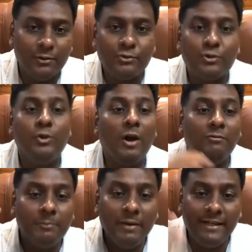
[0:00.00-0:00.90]
So you
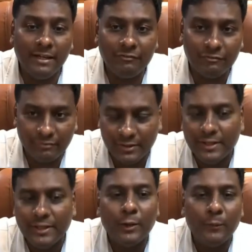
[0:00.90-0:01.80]
have to be deaf
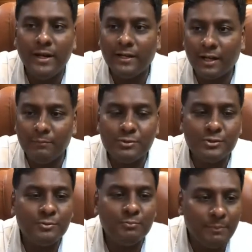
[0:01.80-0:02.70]
when it comes
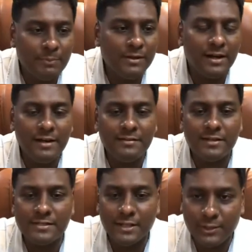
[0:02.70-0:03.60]
to people
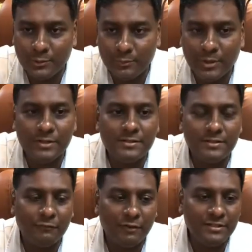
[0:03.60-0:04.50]
criticizing you, because
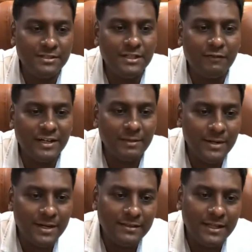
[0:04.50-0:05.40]
the first and
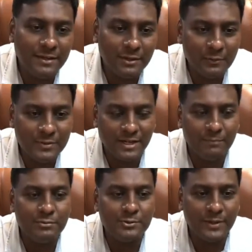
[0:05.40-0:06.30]
fundamental thing which
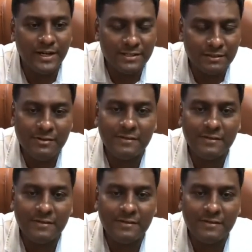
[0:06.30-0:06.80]
comes to any civil